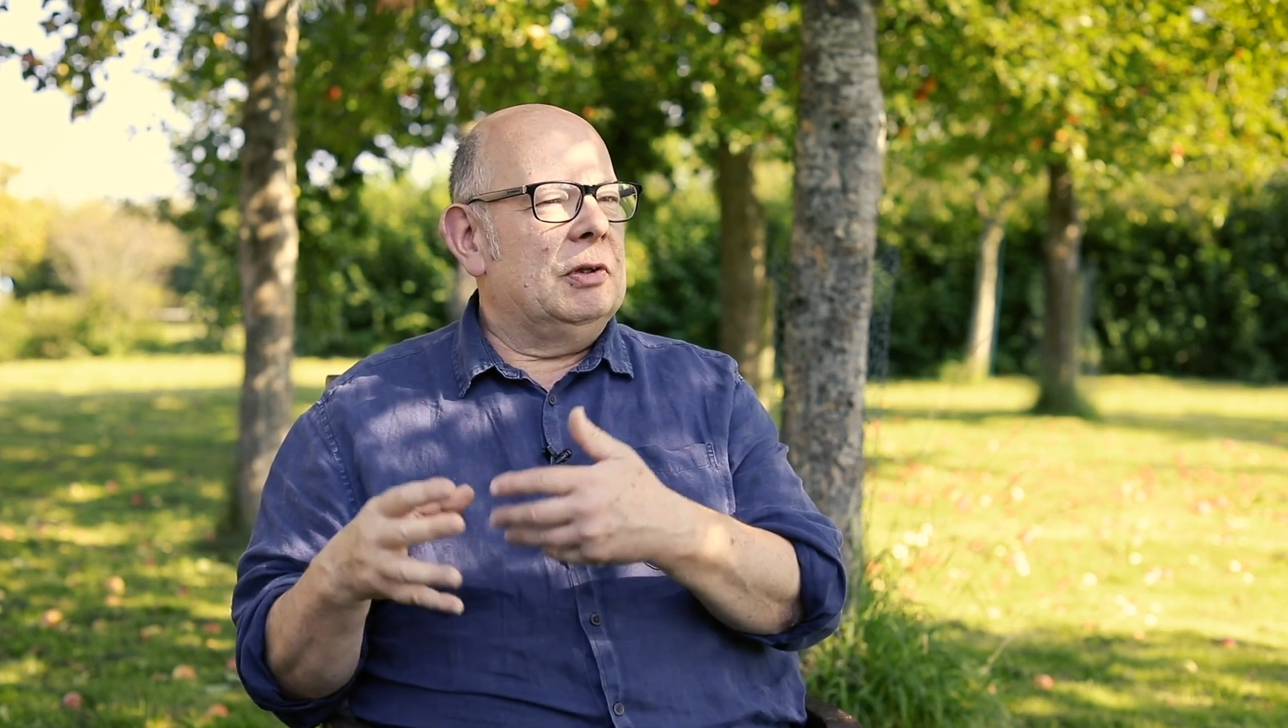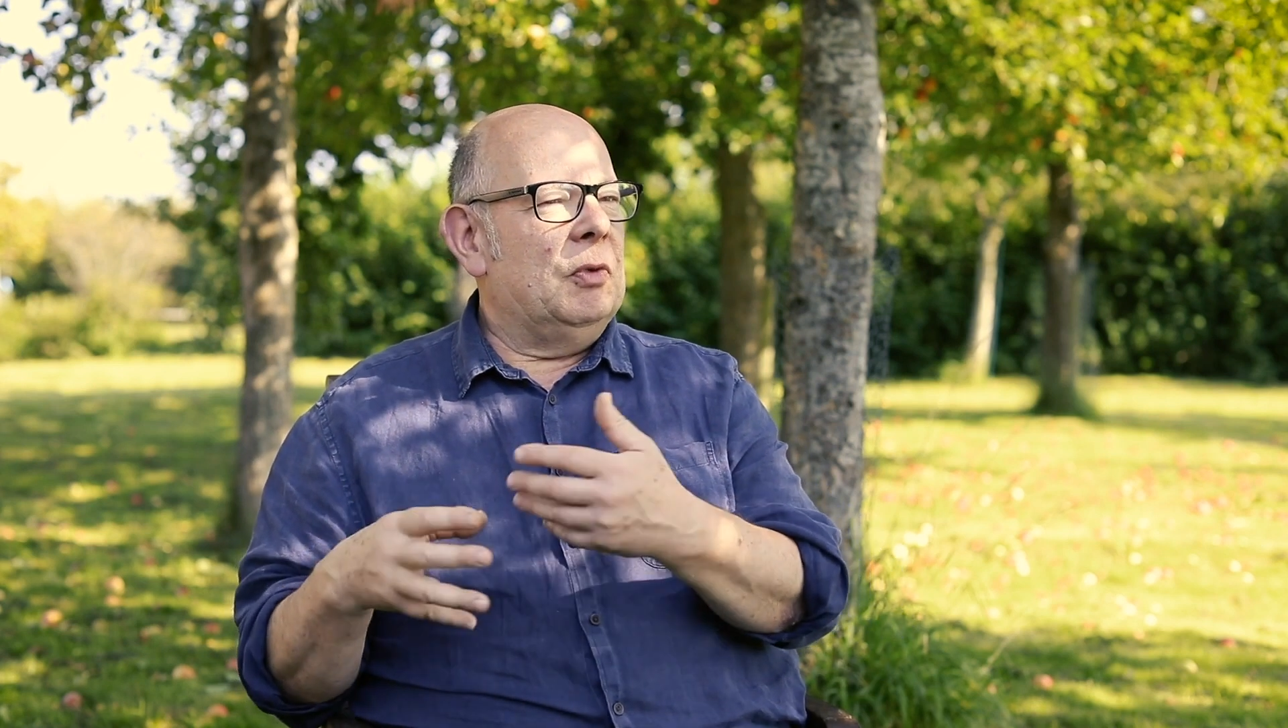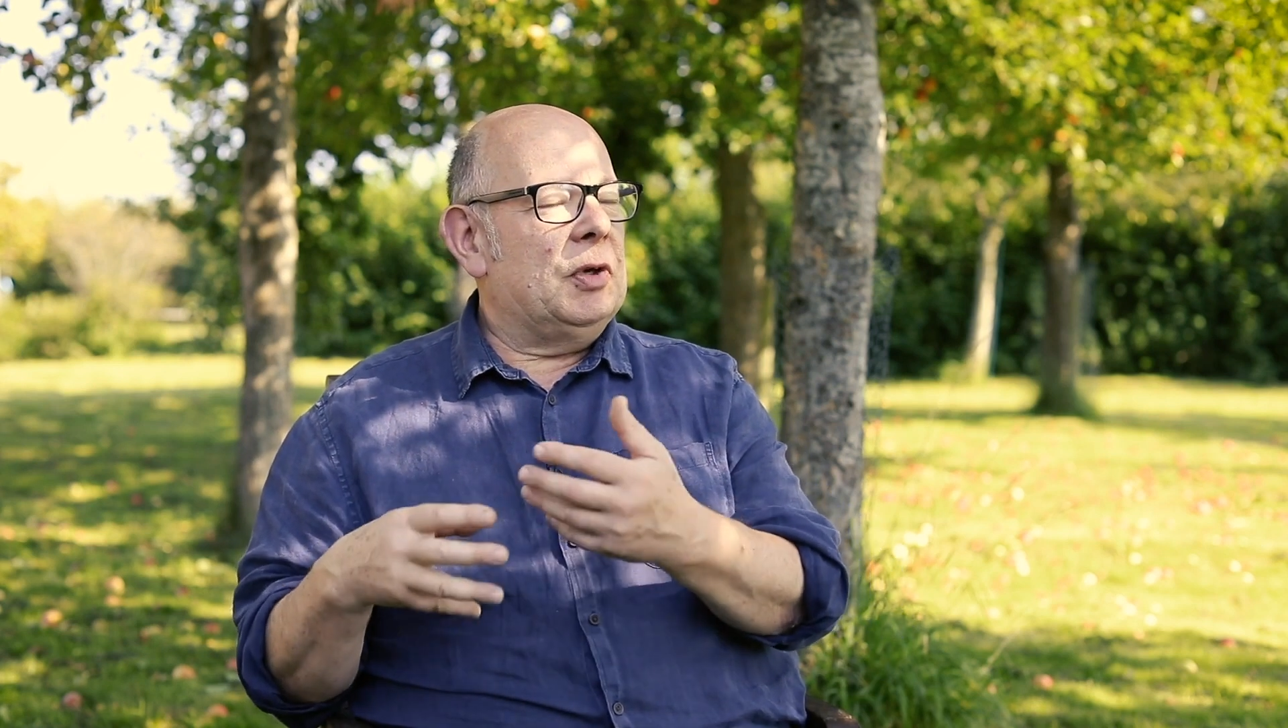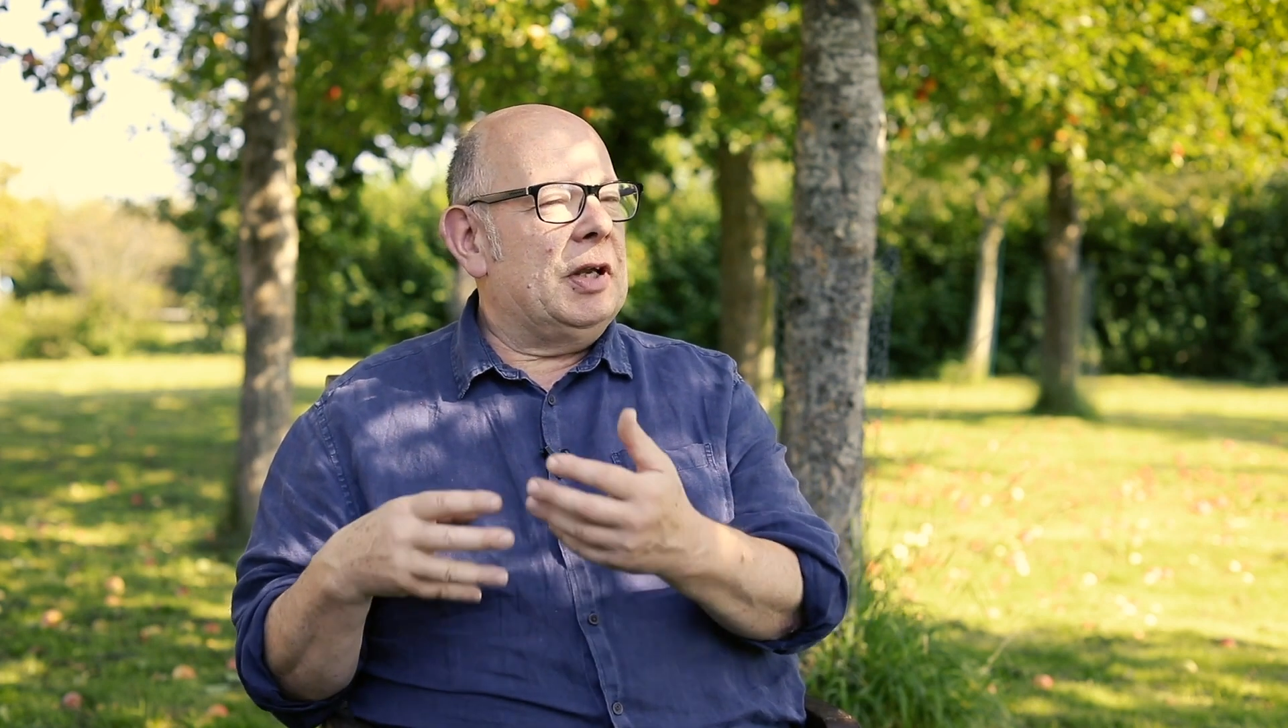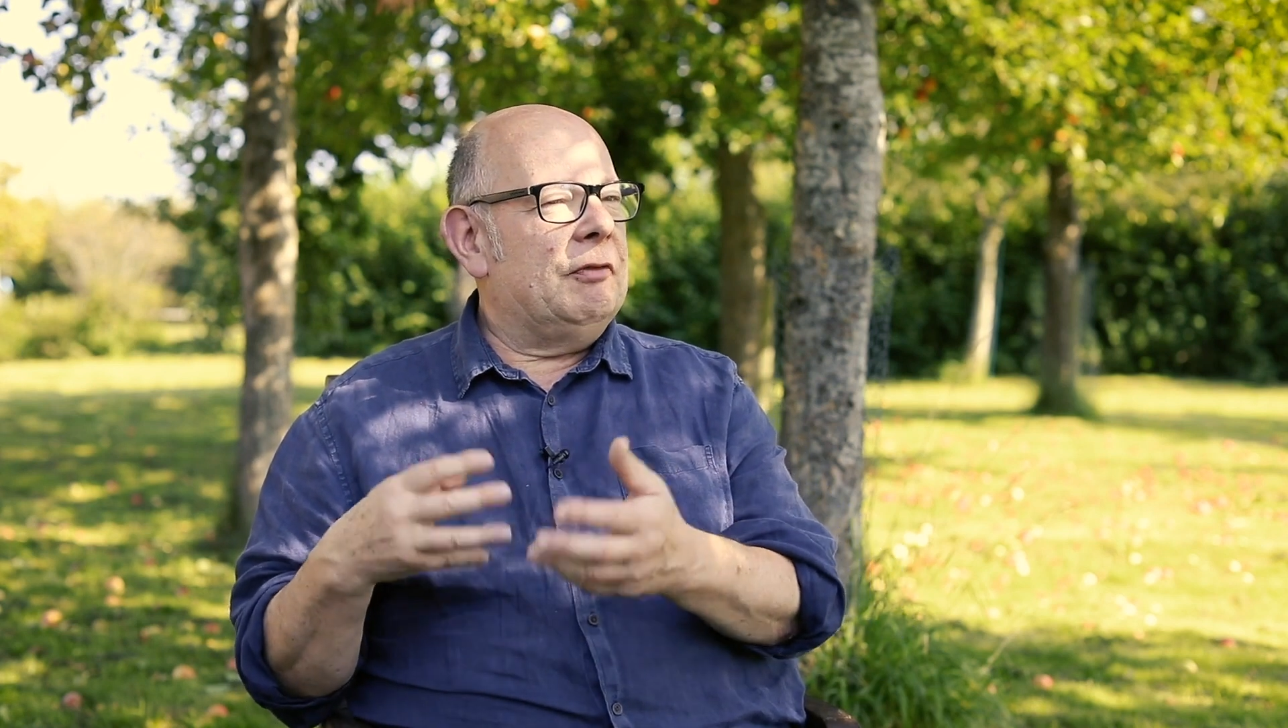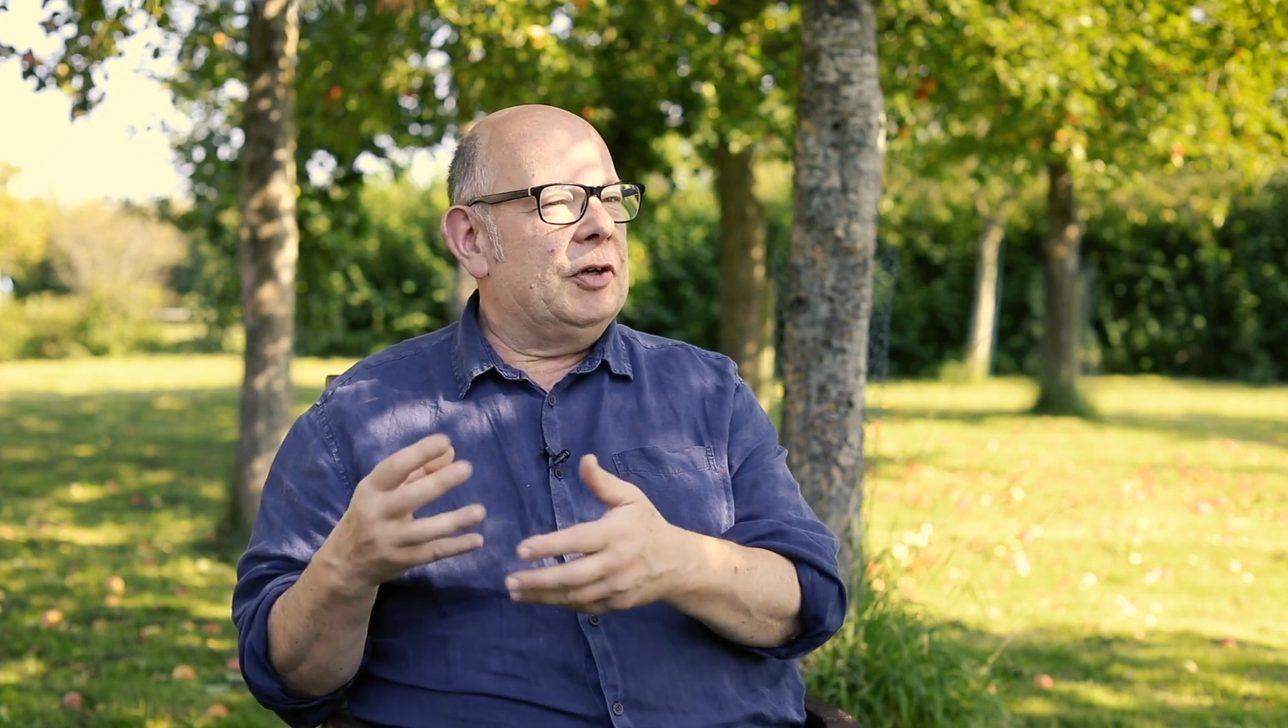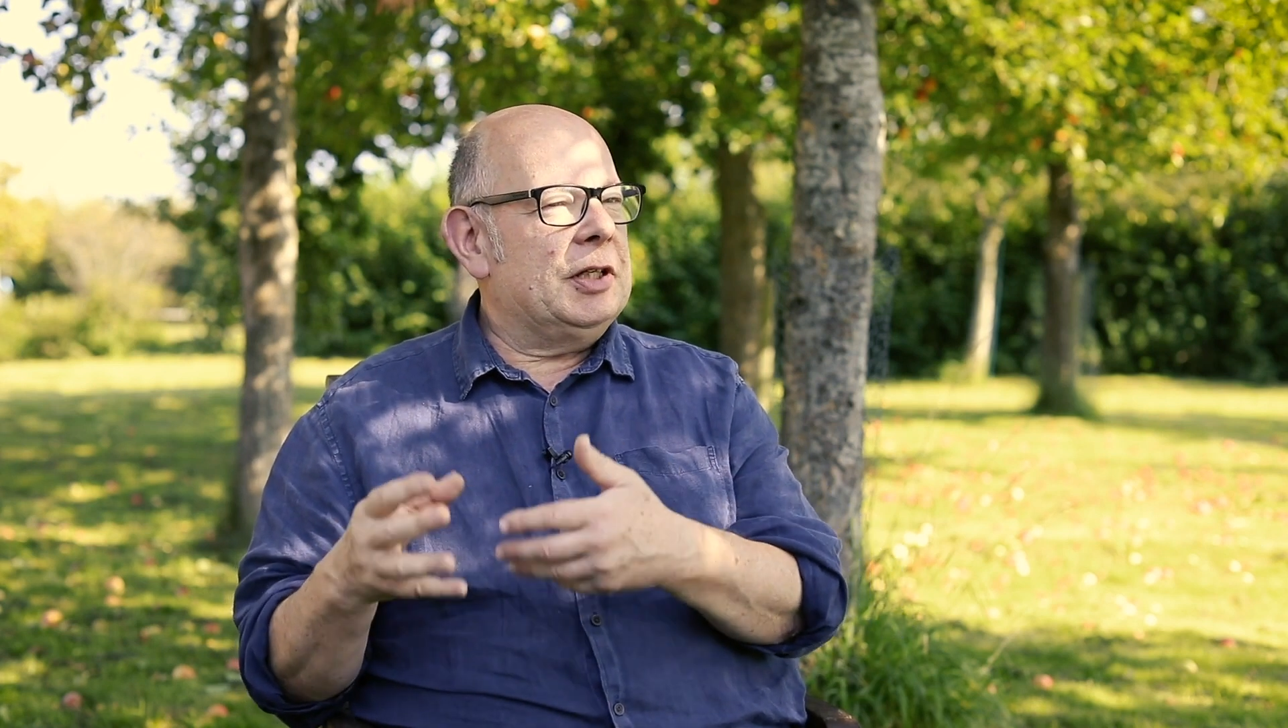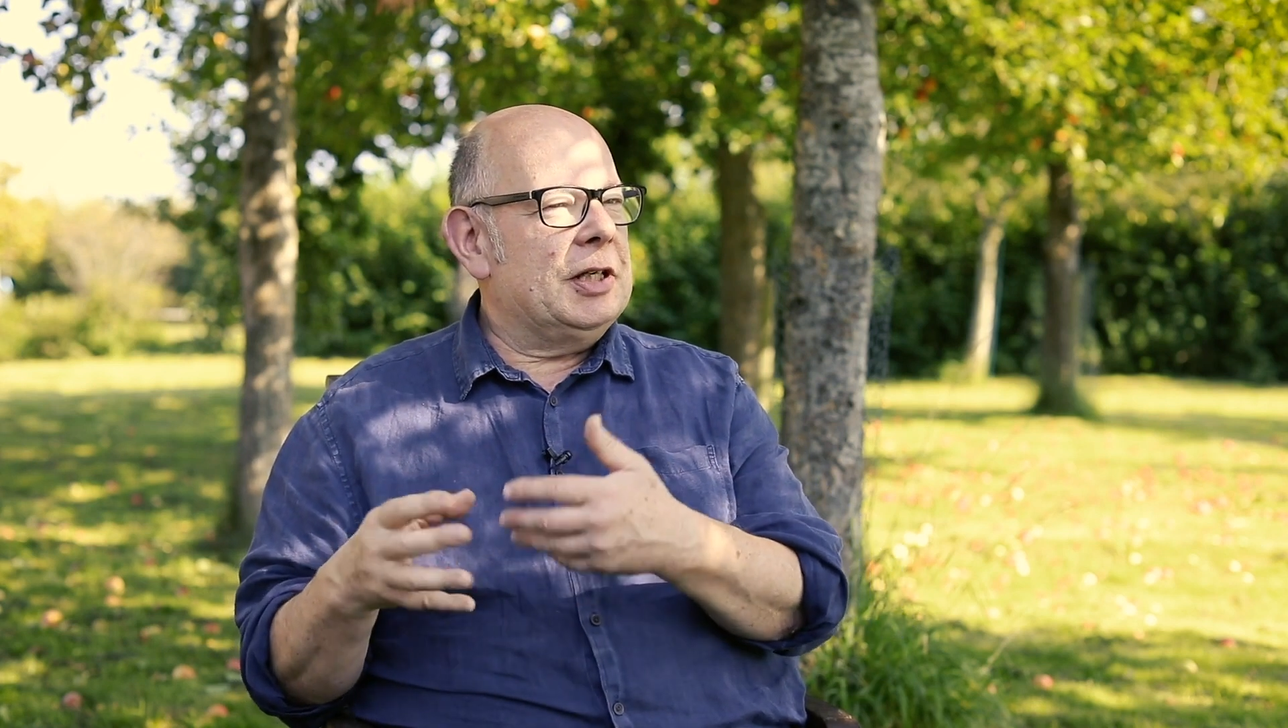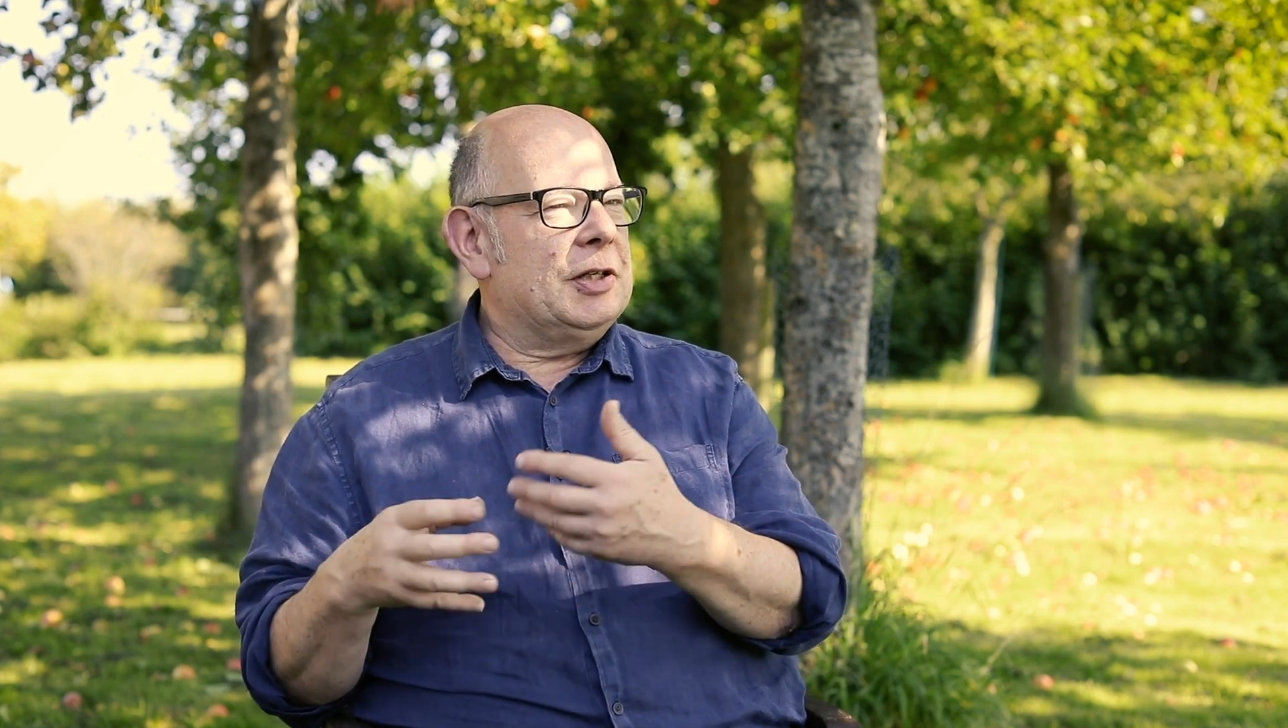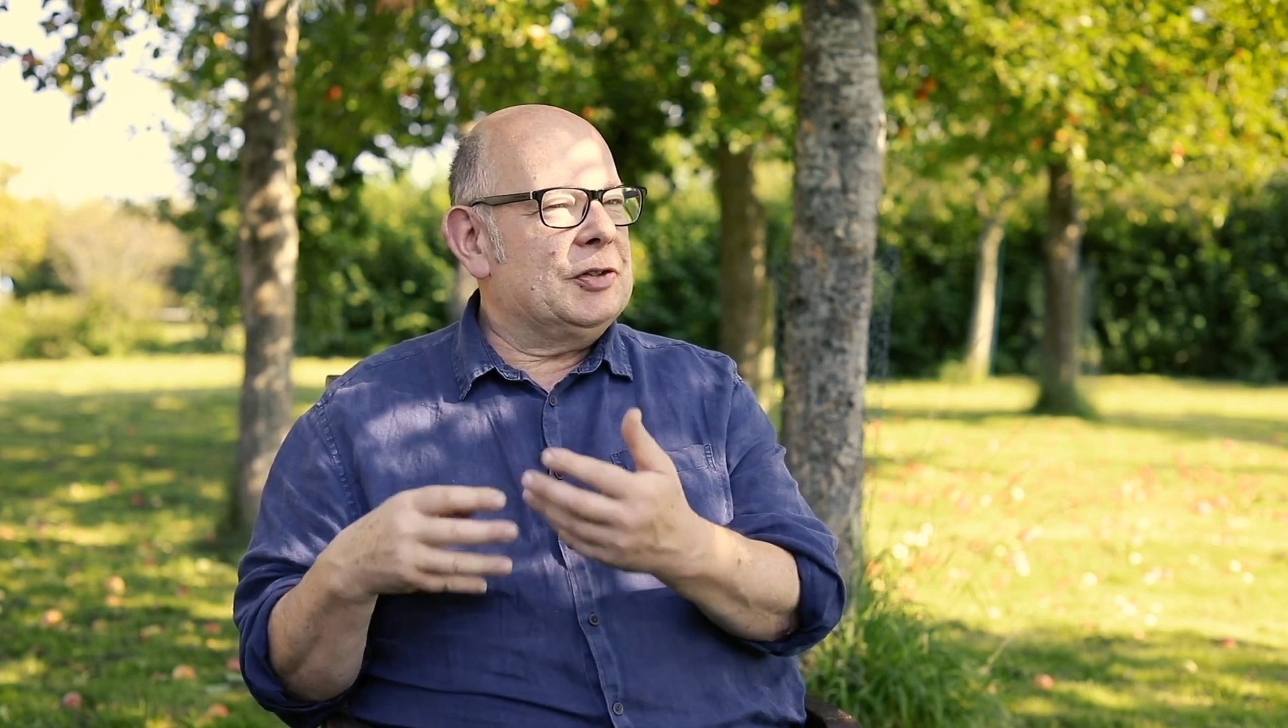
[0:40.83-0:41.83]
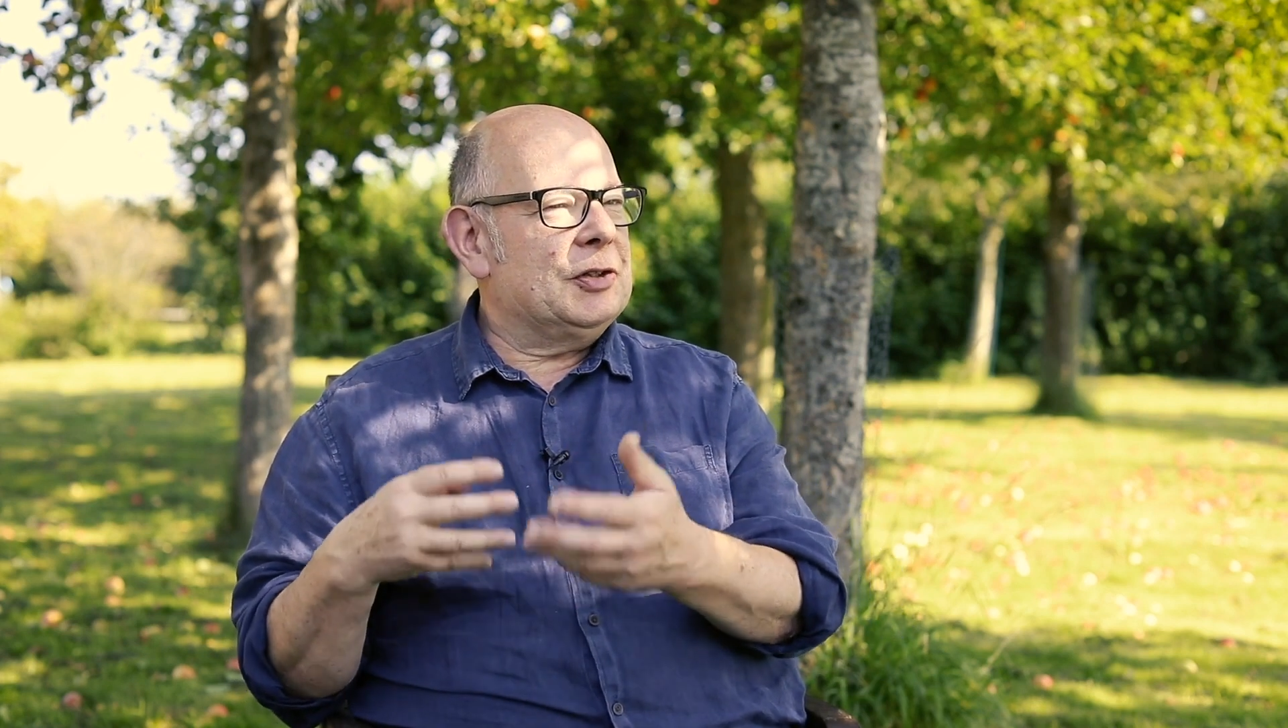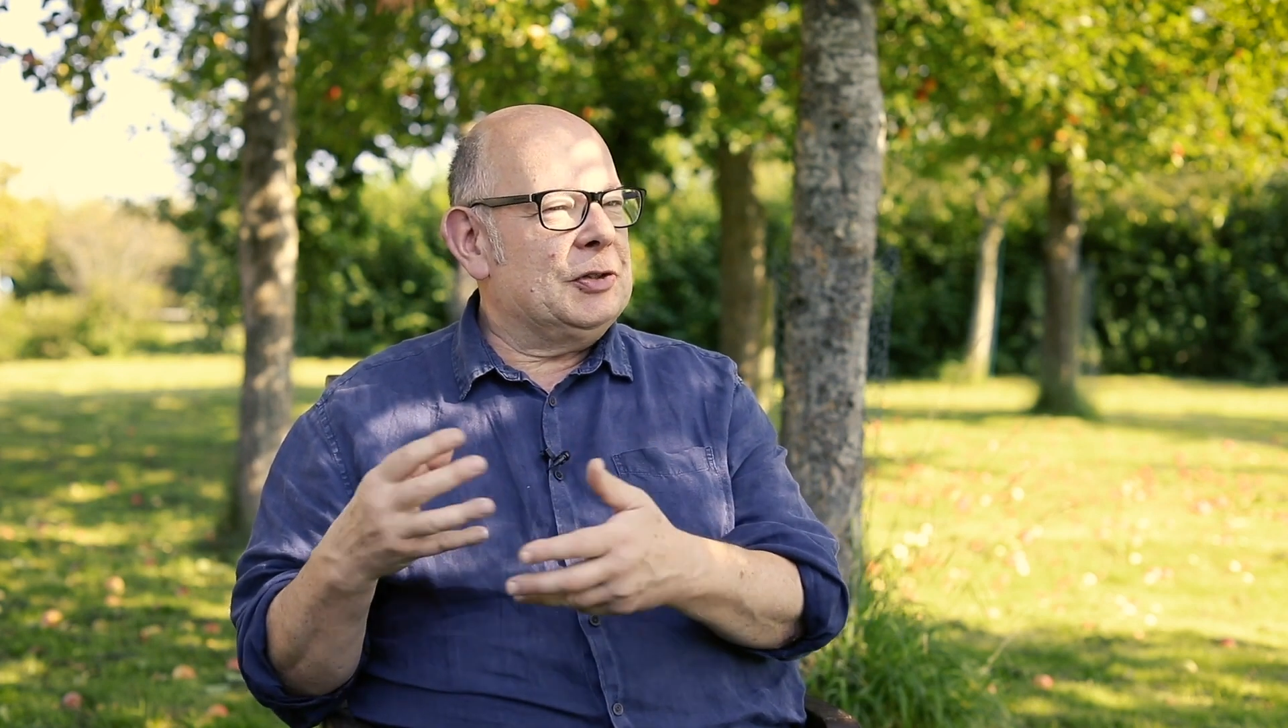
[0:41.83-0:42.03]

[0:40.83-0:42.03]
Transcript: whatever it is